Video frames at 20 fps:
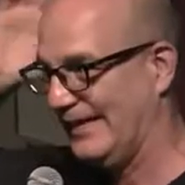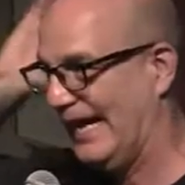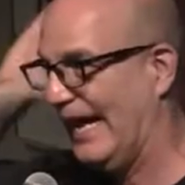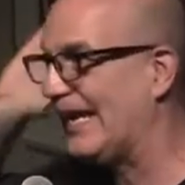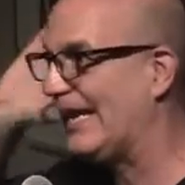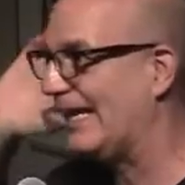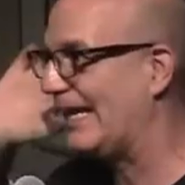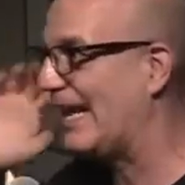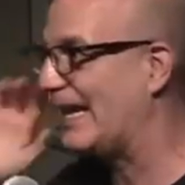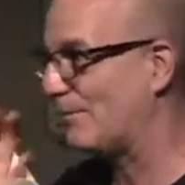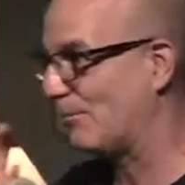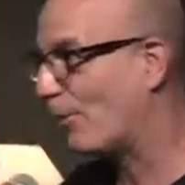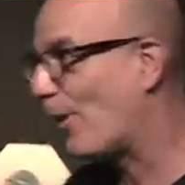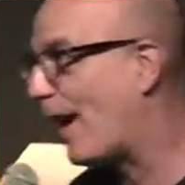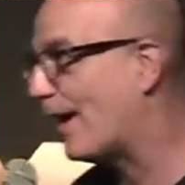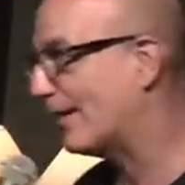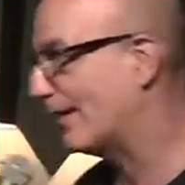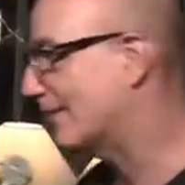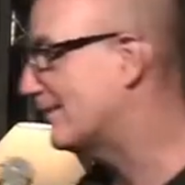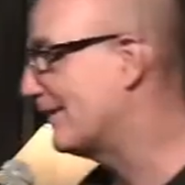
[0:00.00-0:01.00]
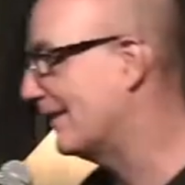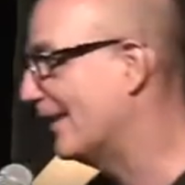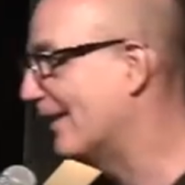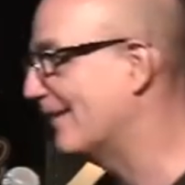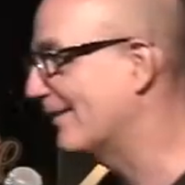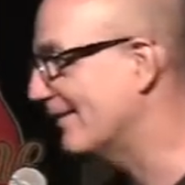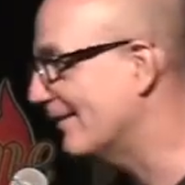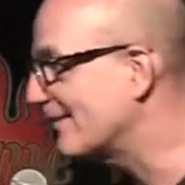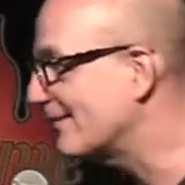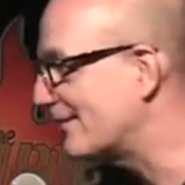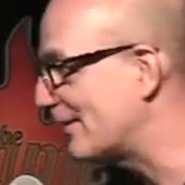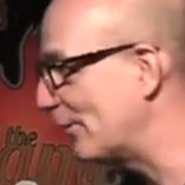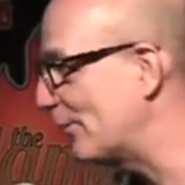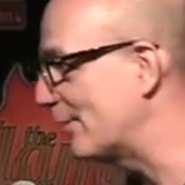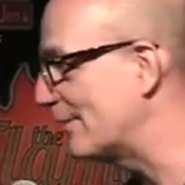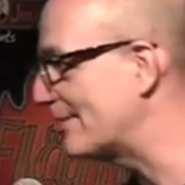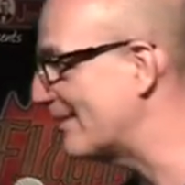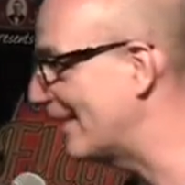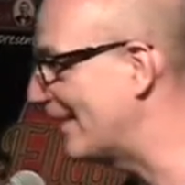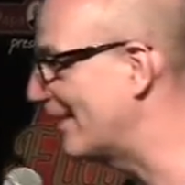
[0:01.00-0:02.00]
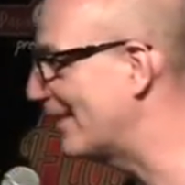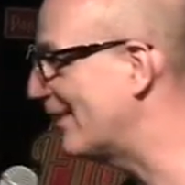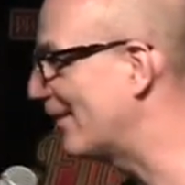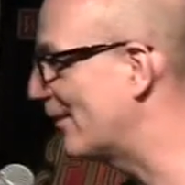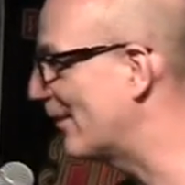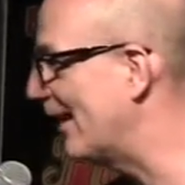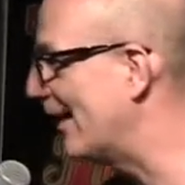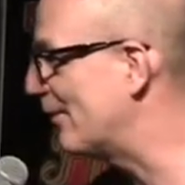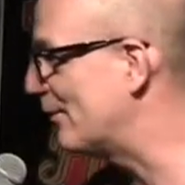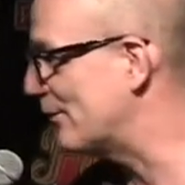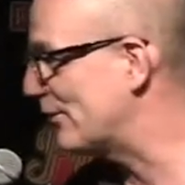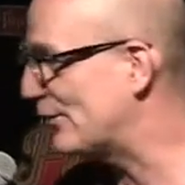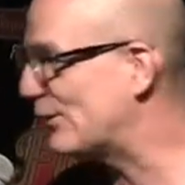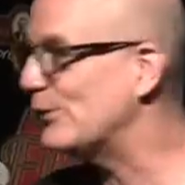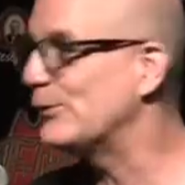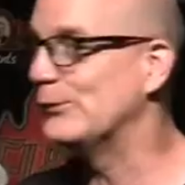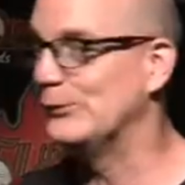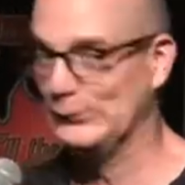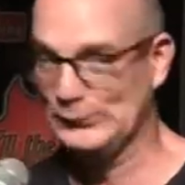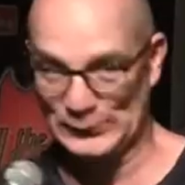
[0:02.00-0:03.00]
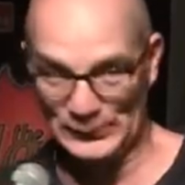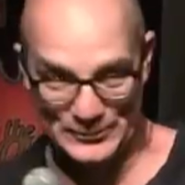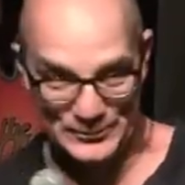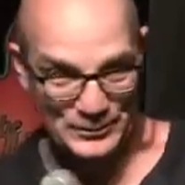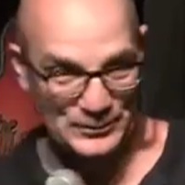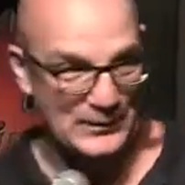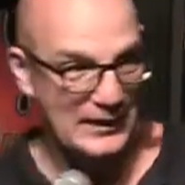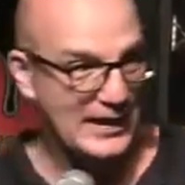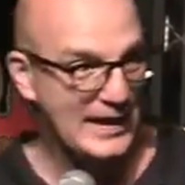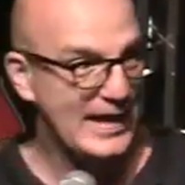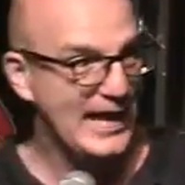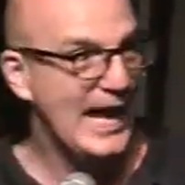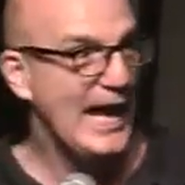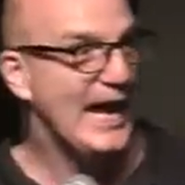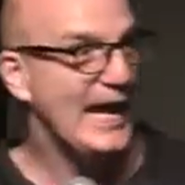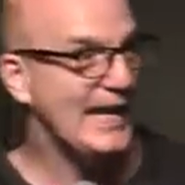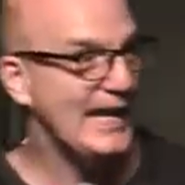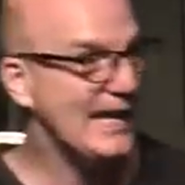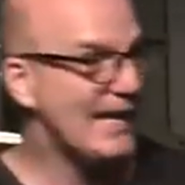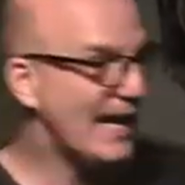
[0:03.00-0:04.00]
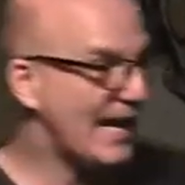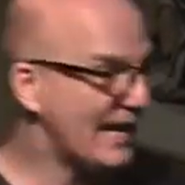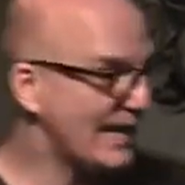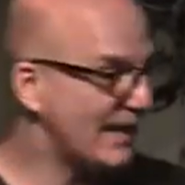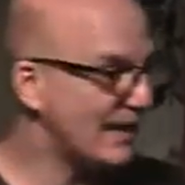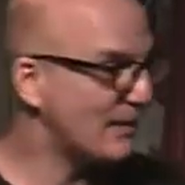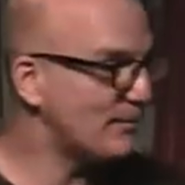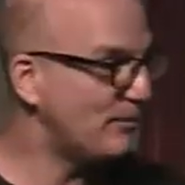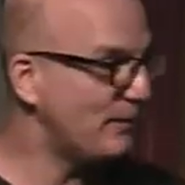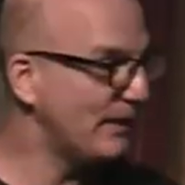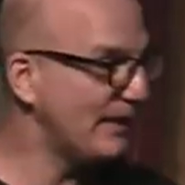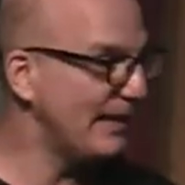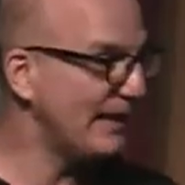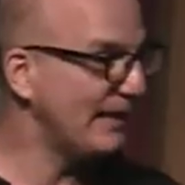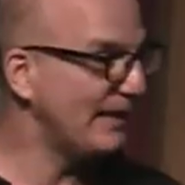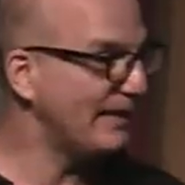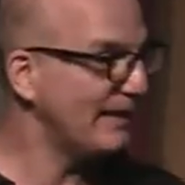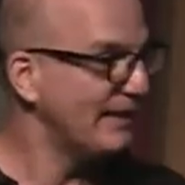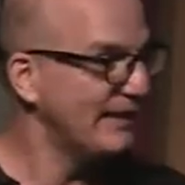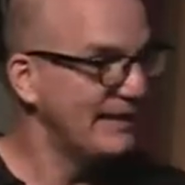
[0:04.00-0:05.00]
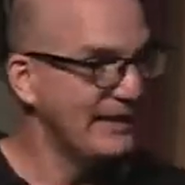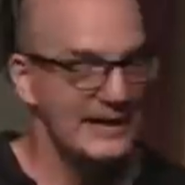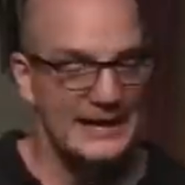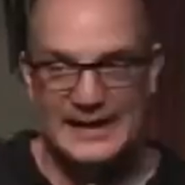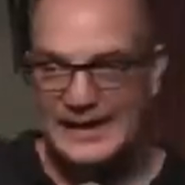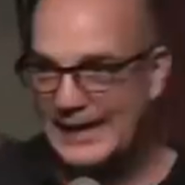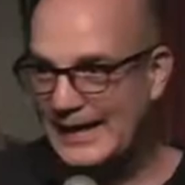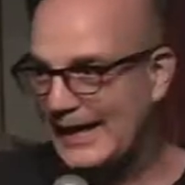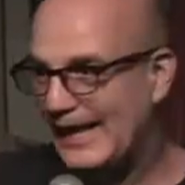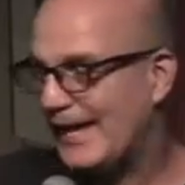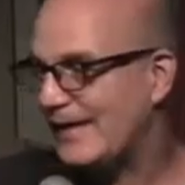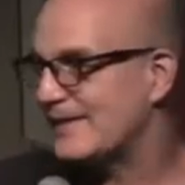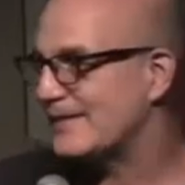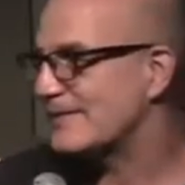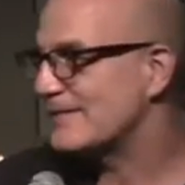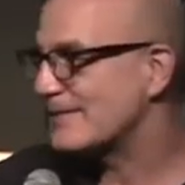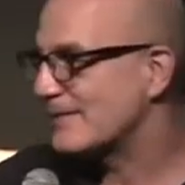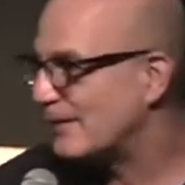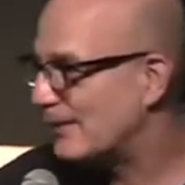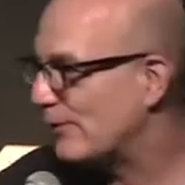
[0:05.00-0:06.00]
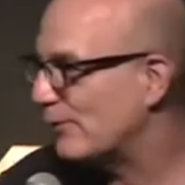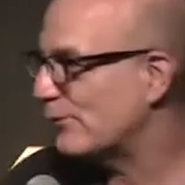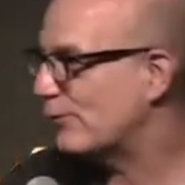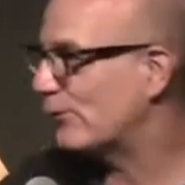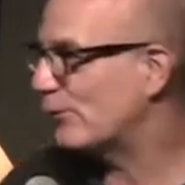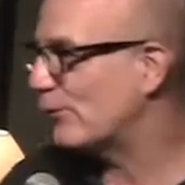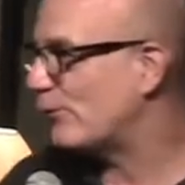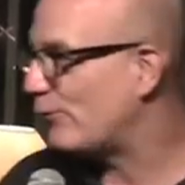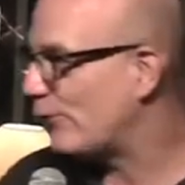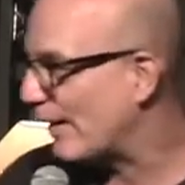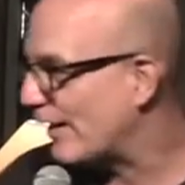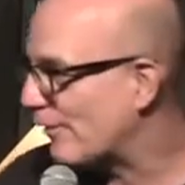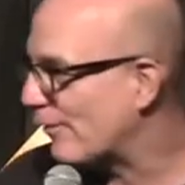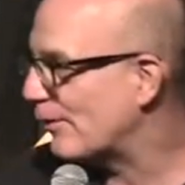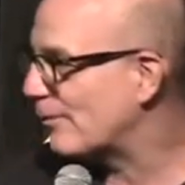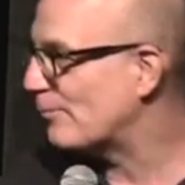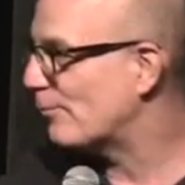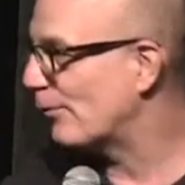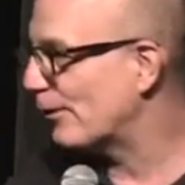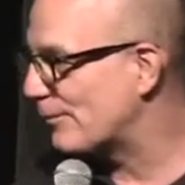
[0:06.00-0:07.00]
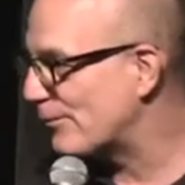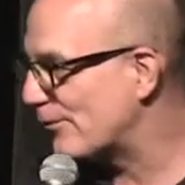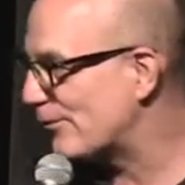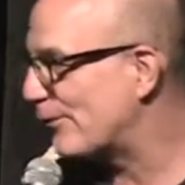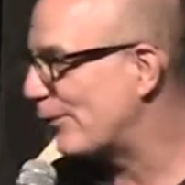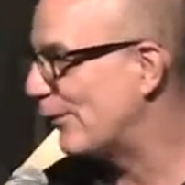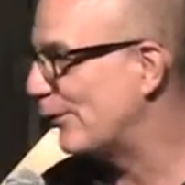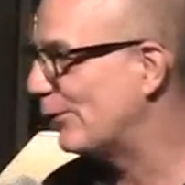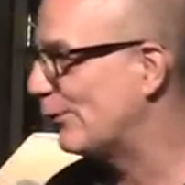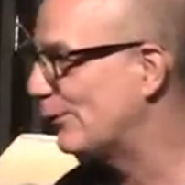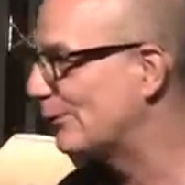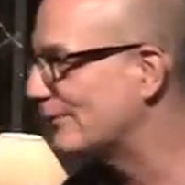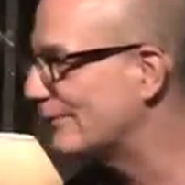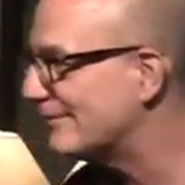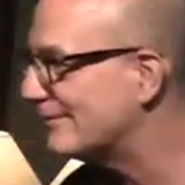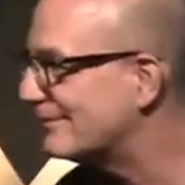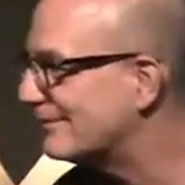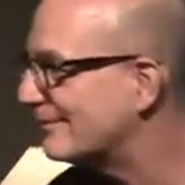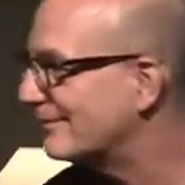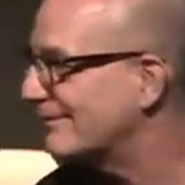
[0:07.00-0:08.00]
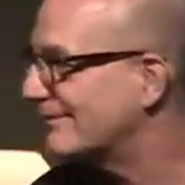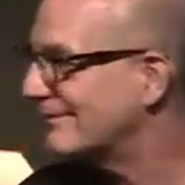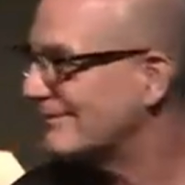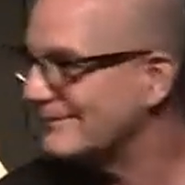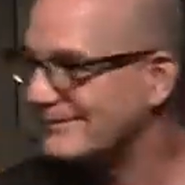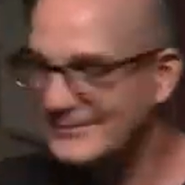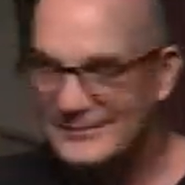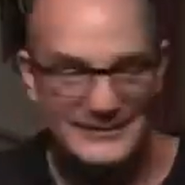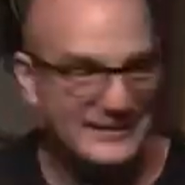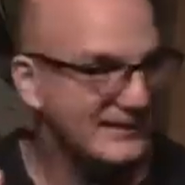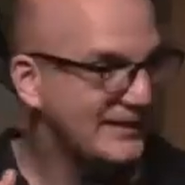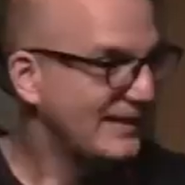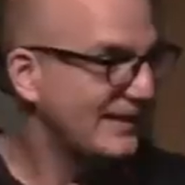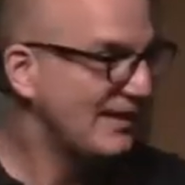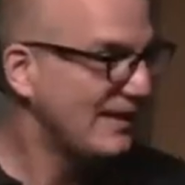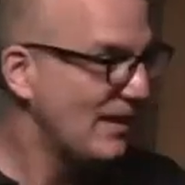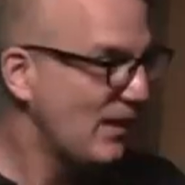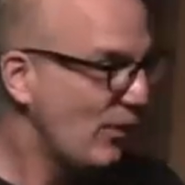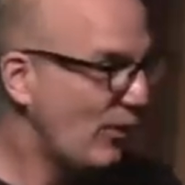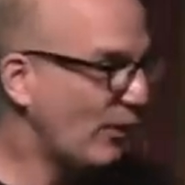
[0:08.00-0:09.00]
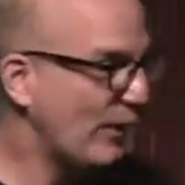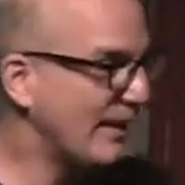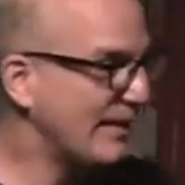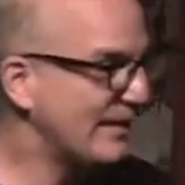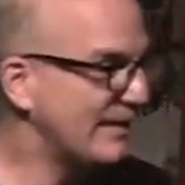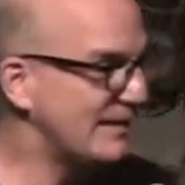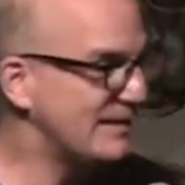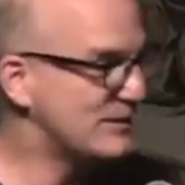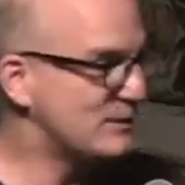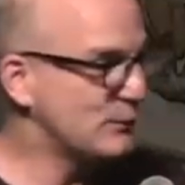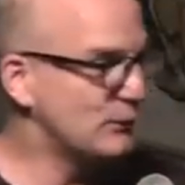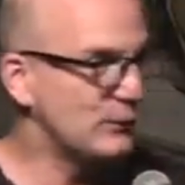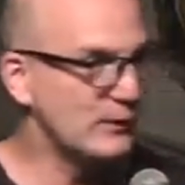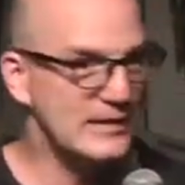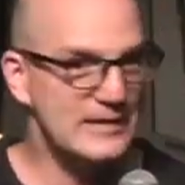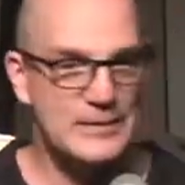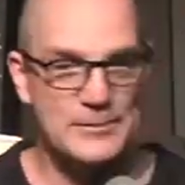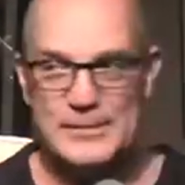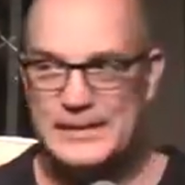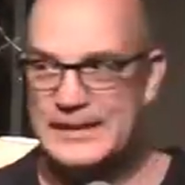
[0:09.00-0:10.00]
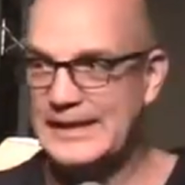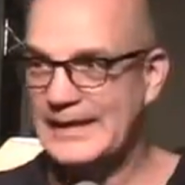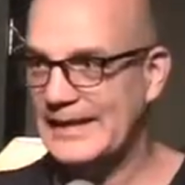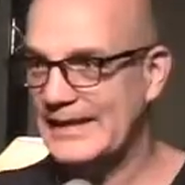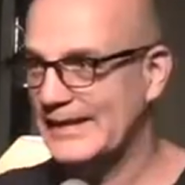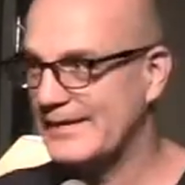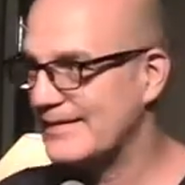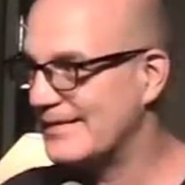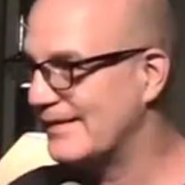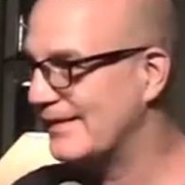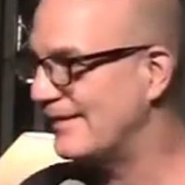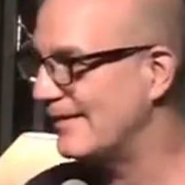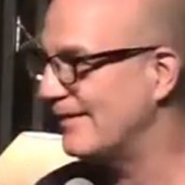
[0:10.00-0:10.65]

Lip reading: had a lot of product in it, shall we say. Okay, it was huge. And he got up and he had his, you know, sort of fire and brimstone thing that he's doing at the beginning of